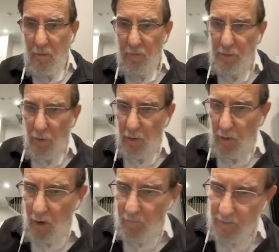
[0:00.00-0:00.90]
The tzaddik
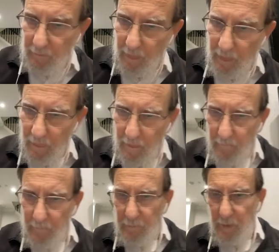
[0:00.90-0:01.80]
Lahavim,
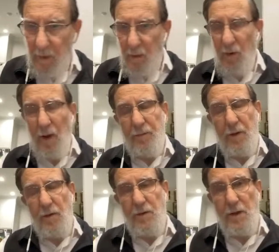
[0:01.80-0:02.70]
we have to
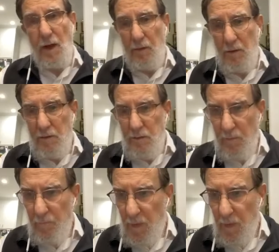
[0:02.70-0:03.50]
understand this.